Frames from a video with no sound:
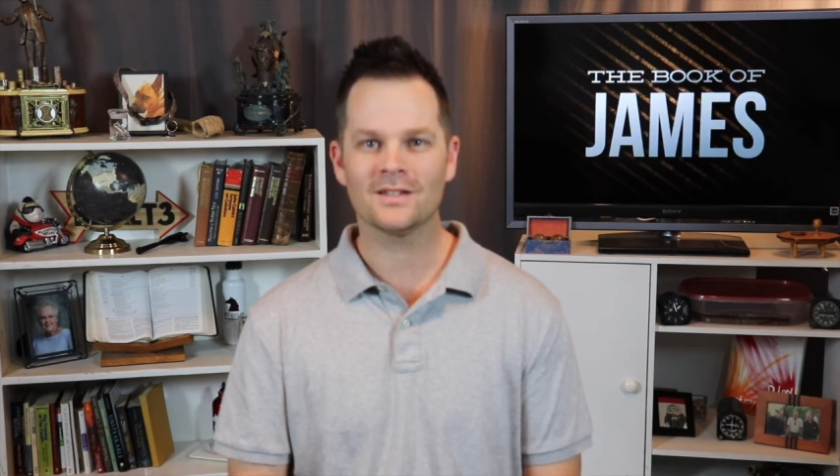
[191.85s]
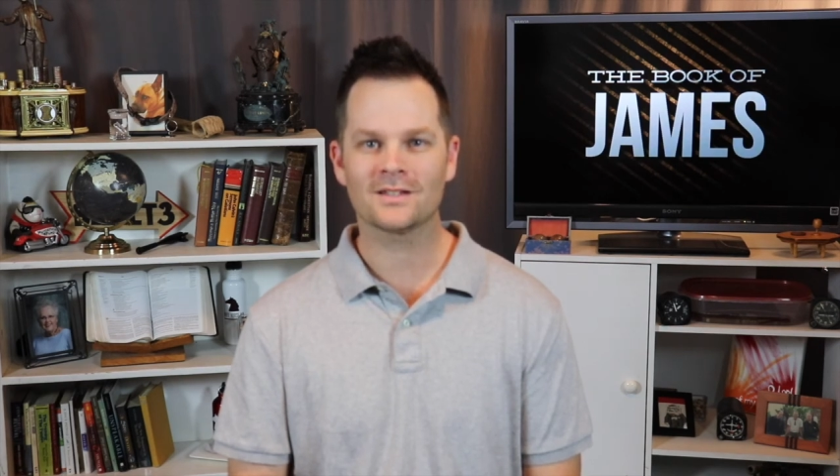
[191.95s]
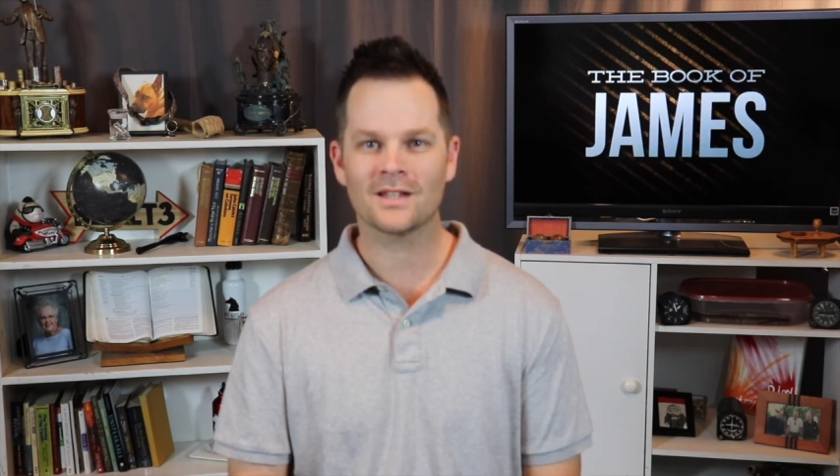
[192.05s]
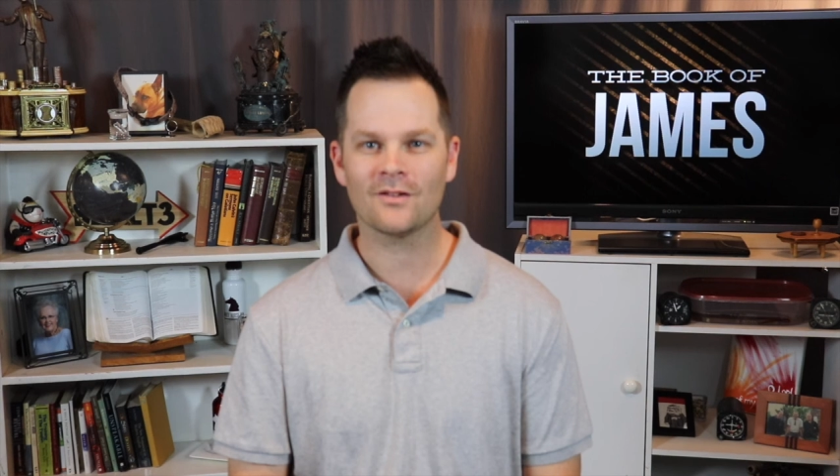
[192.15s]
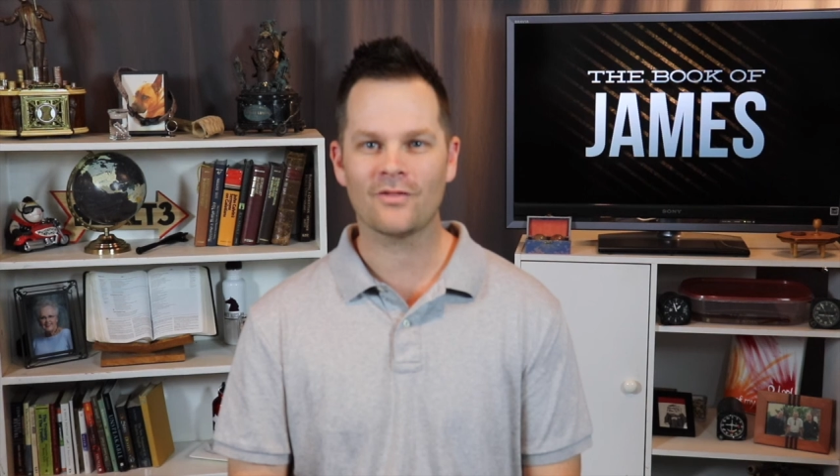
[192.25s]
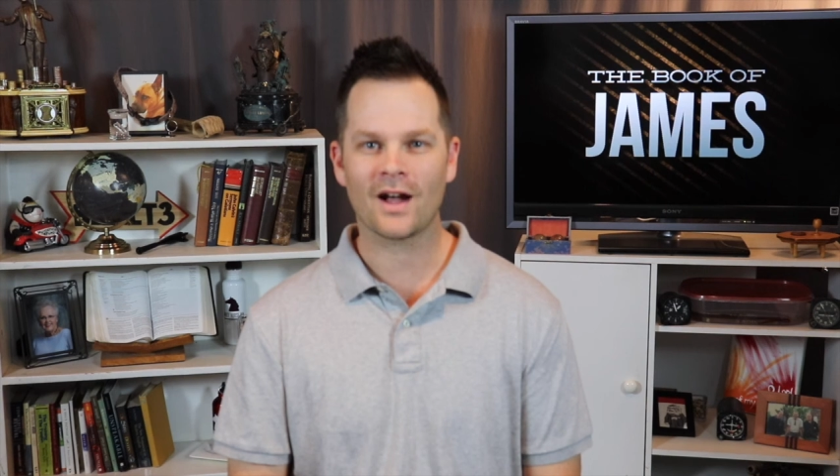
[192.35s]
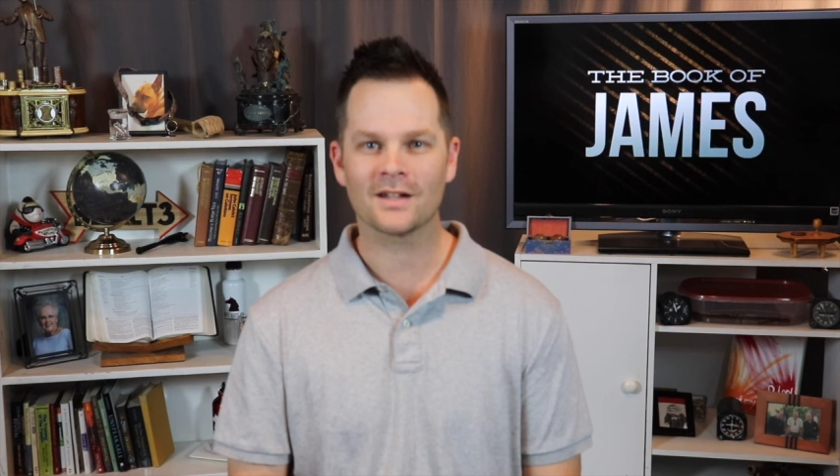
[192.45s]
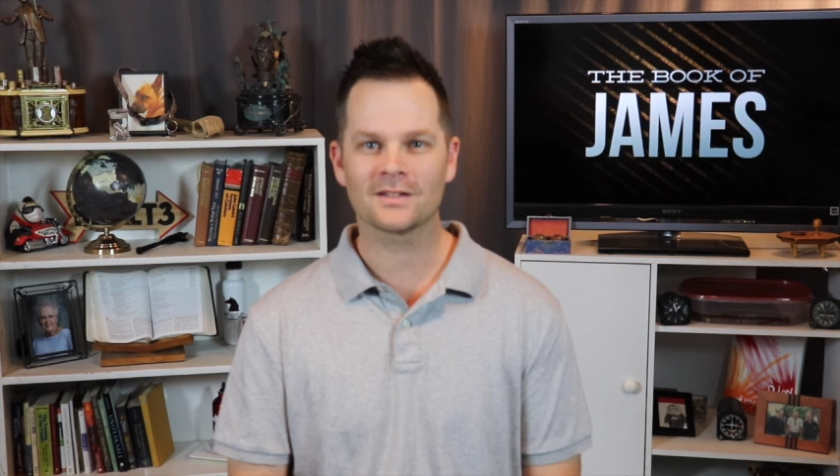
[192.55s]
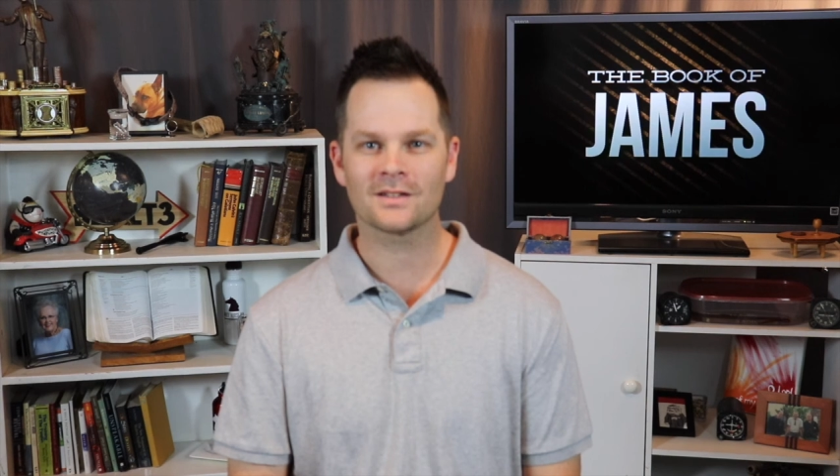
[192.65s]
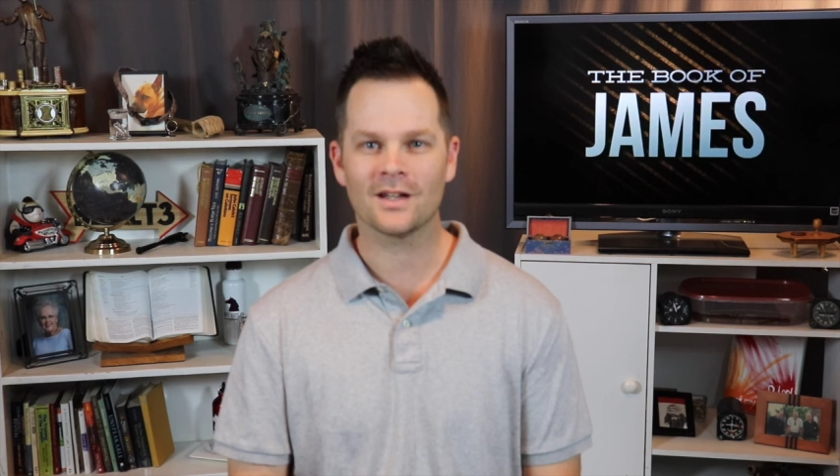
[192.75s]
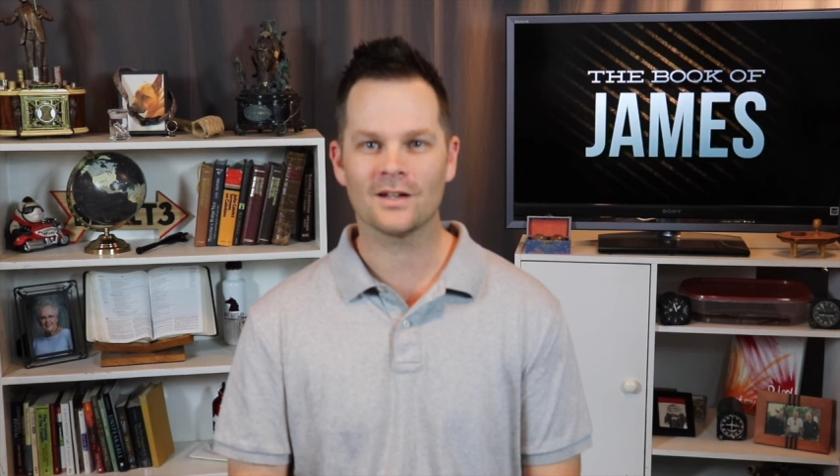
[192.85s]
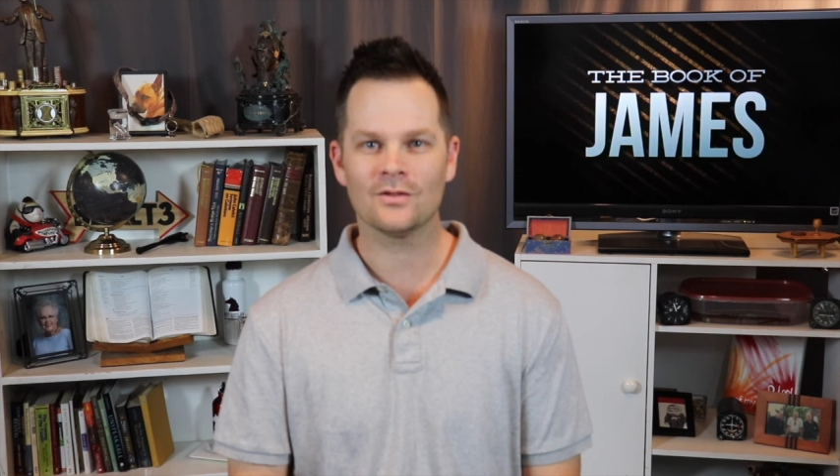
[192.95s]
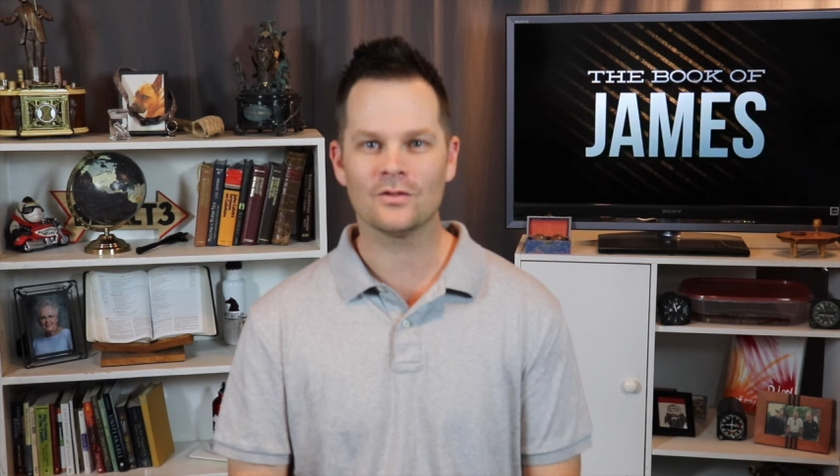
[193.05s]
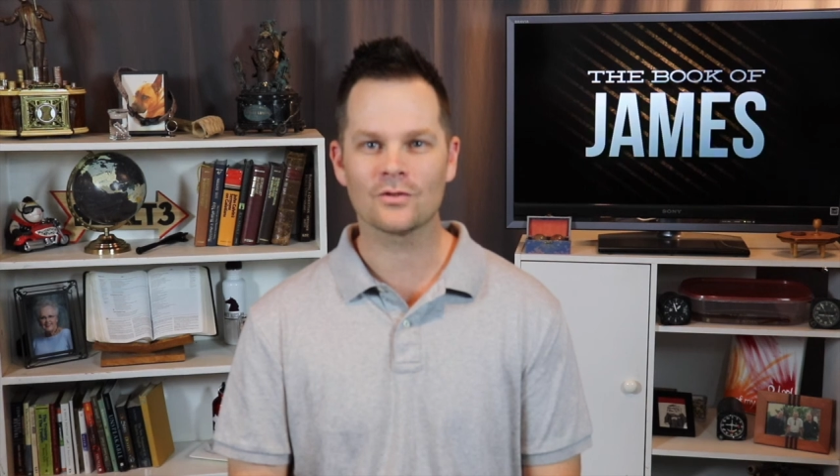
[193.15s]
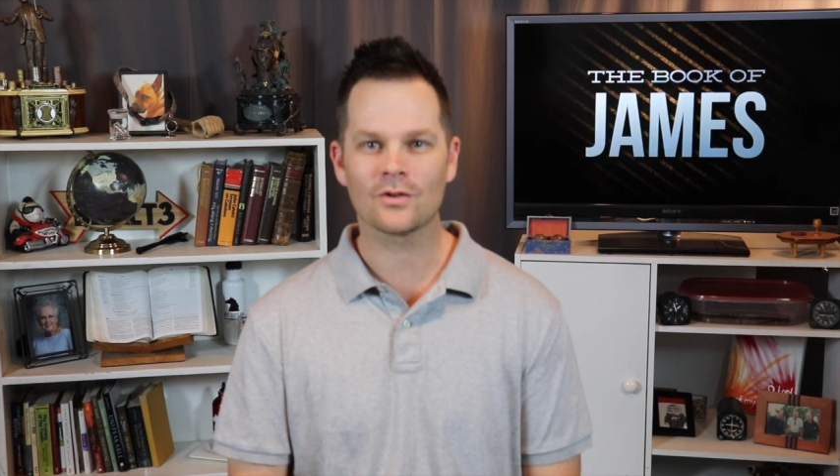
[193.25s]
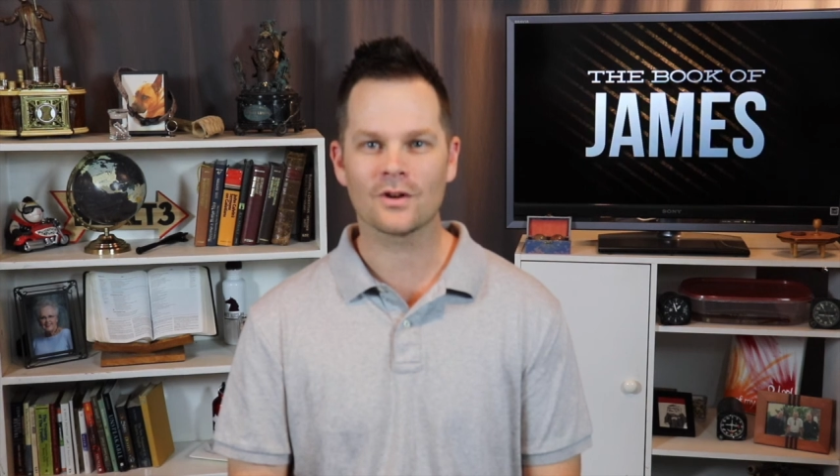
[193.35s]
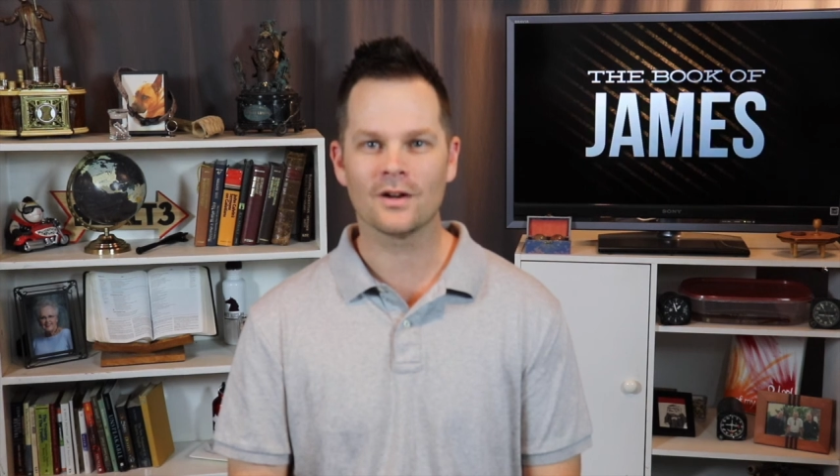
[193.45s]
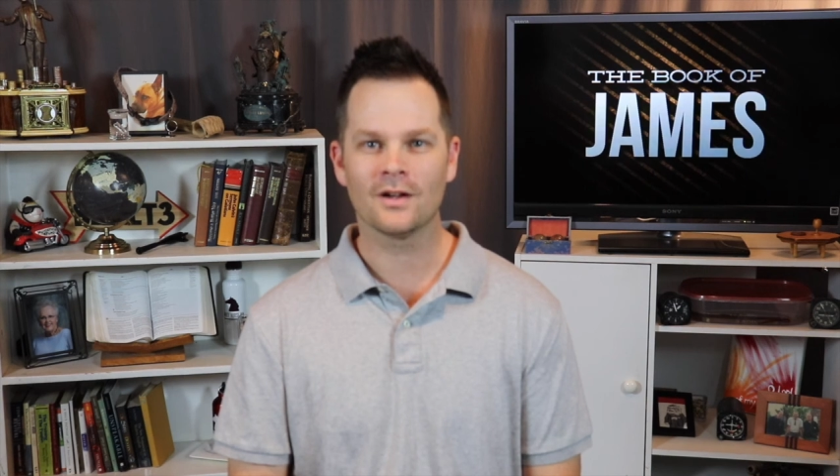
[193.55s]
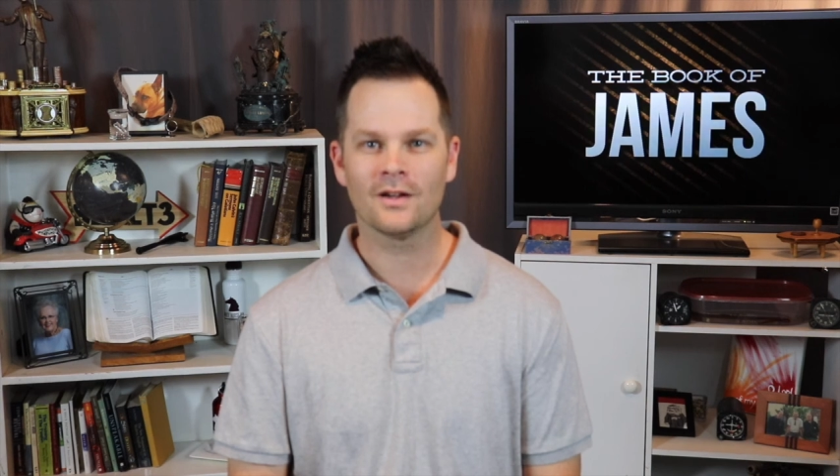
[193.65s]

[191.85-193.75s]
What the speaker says: steadfast and endure